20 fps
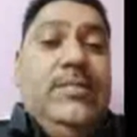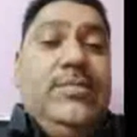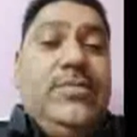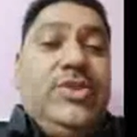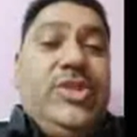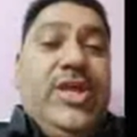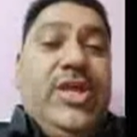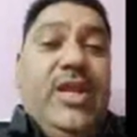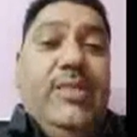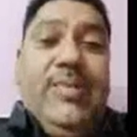
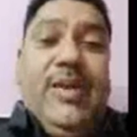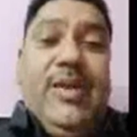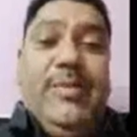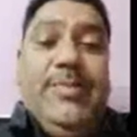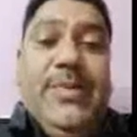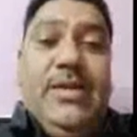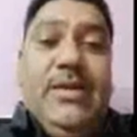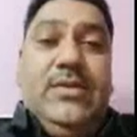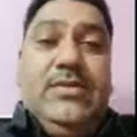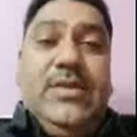Then
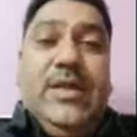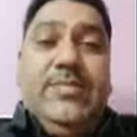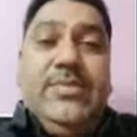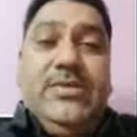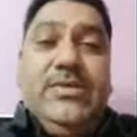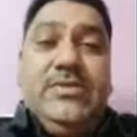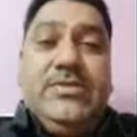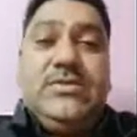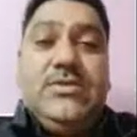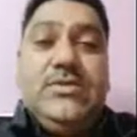mapping, that
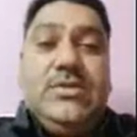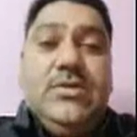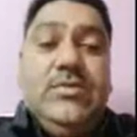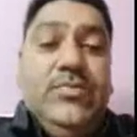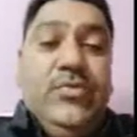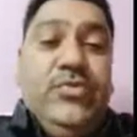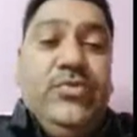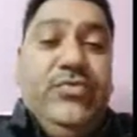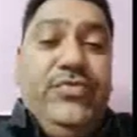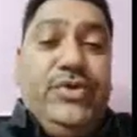means
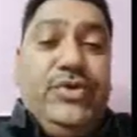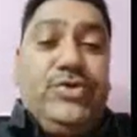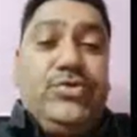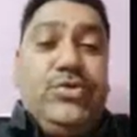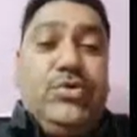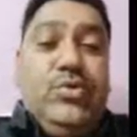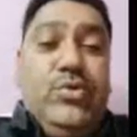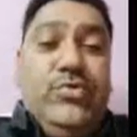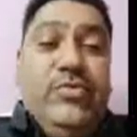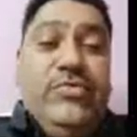we should
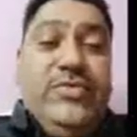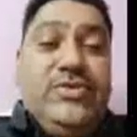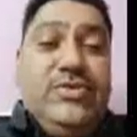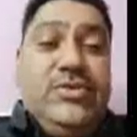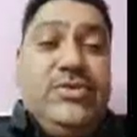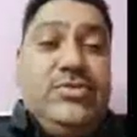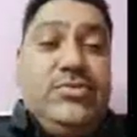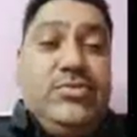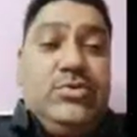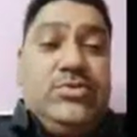know which
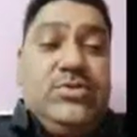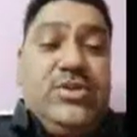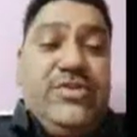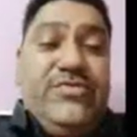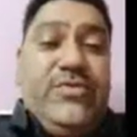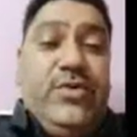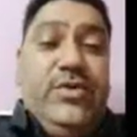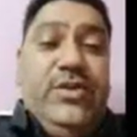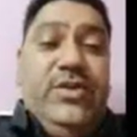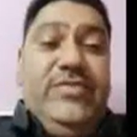resources are
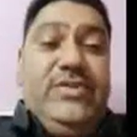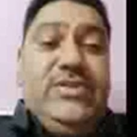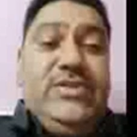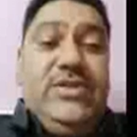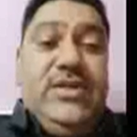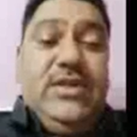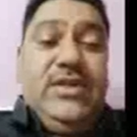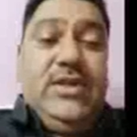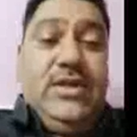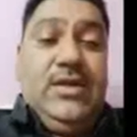found in which
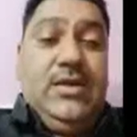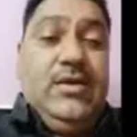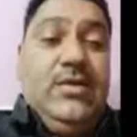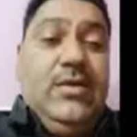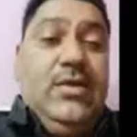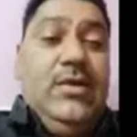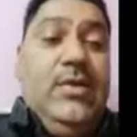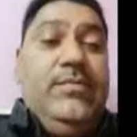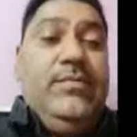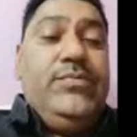area.
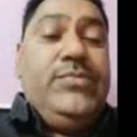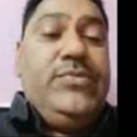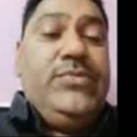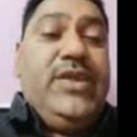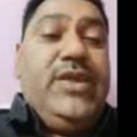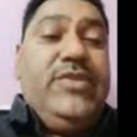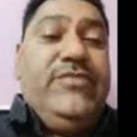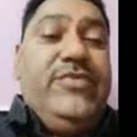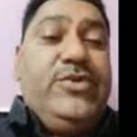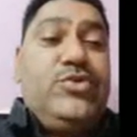
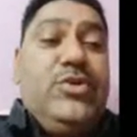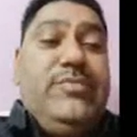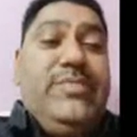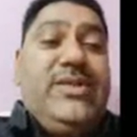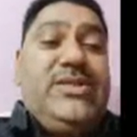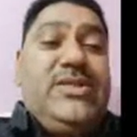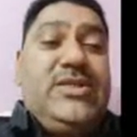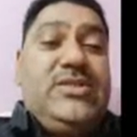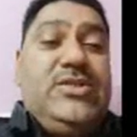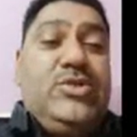Then we should
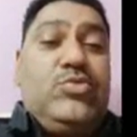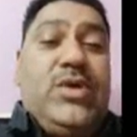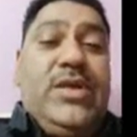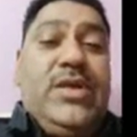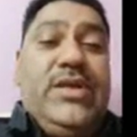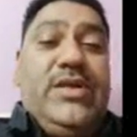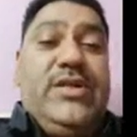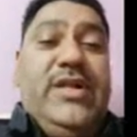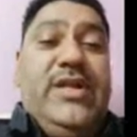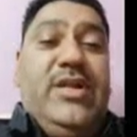measure the
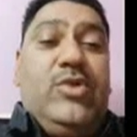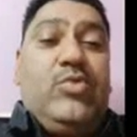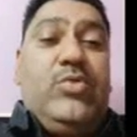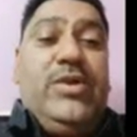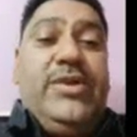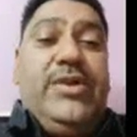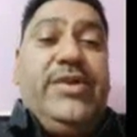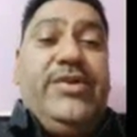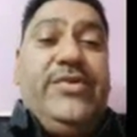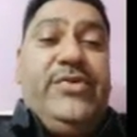quality and
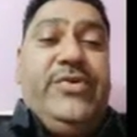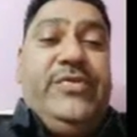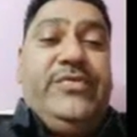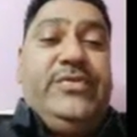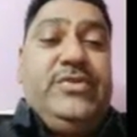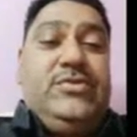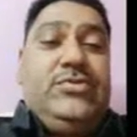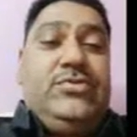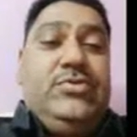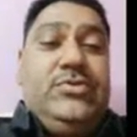quantity of the
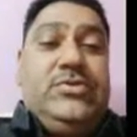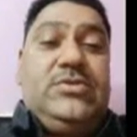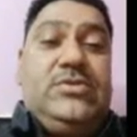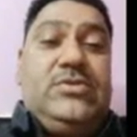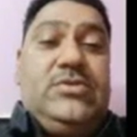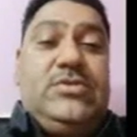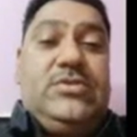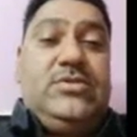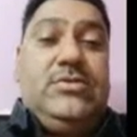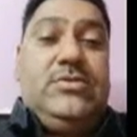
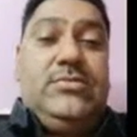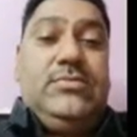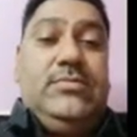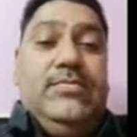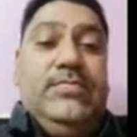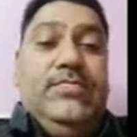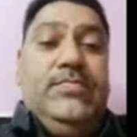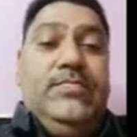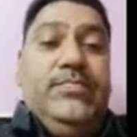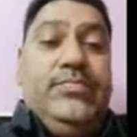resource.
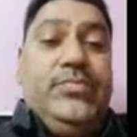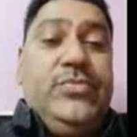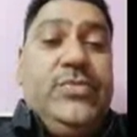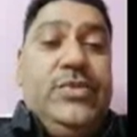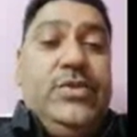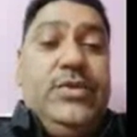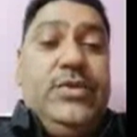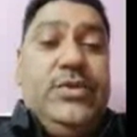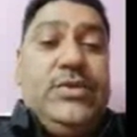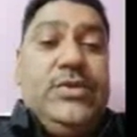
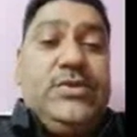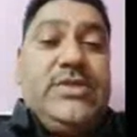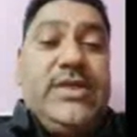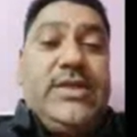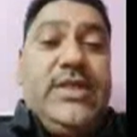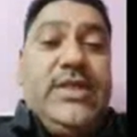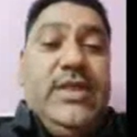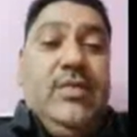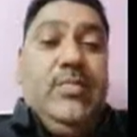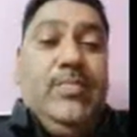
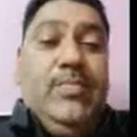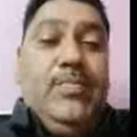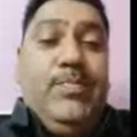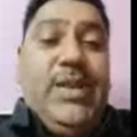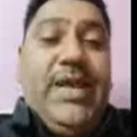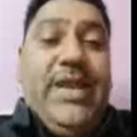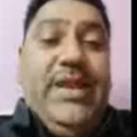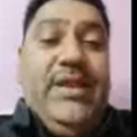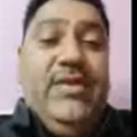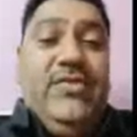Second,
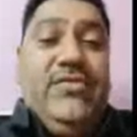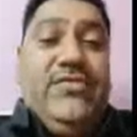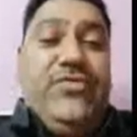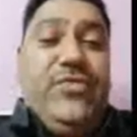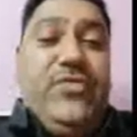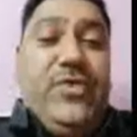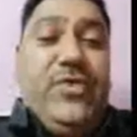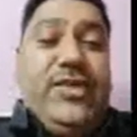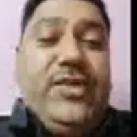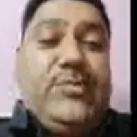planning
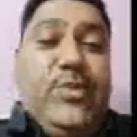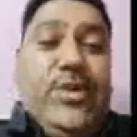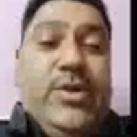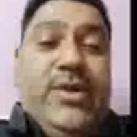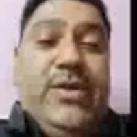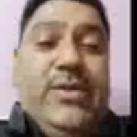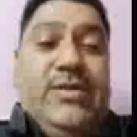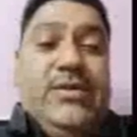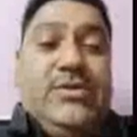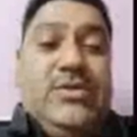for
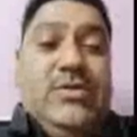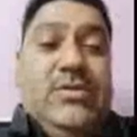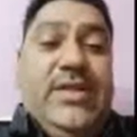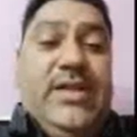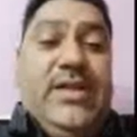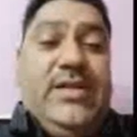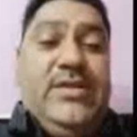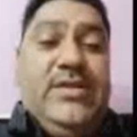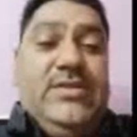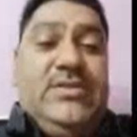exploitation,
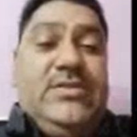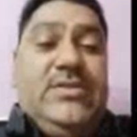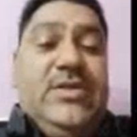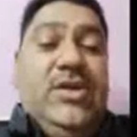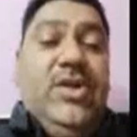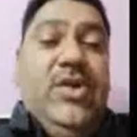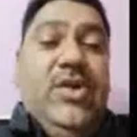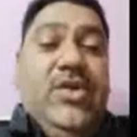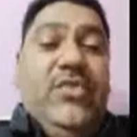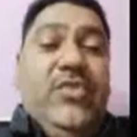that is
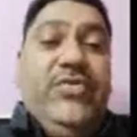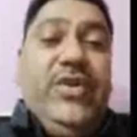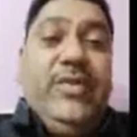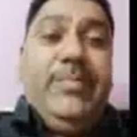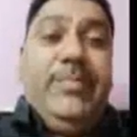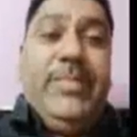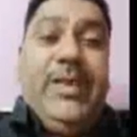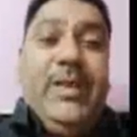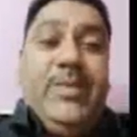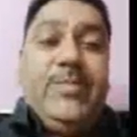we
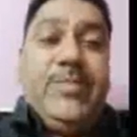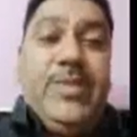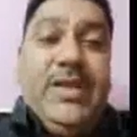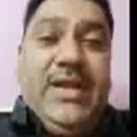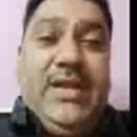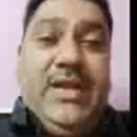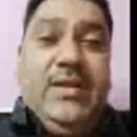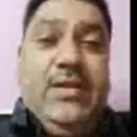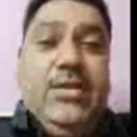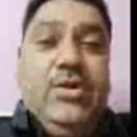make
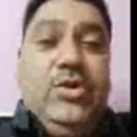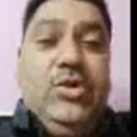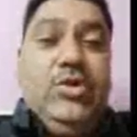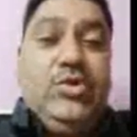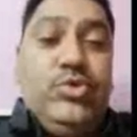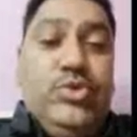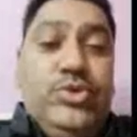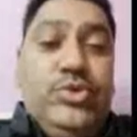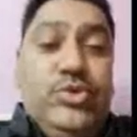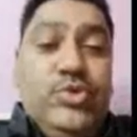plan to
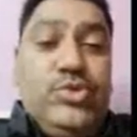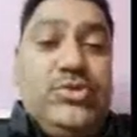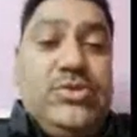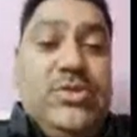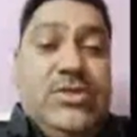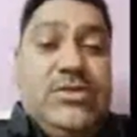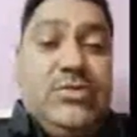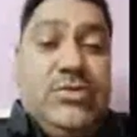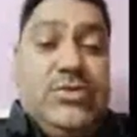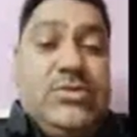use the
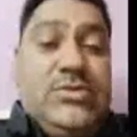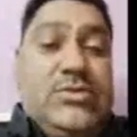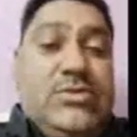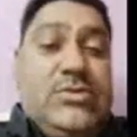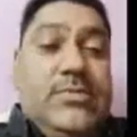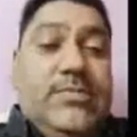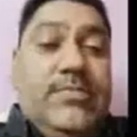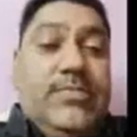resource.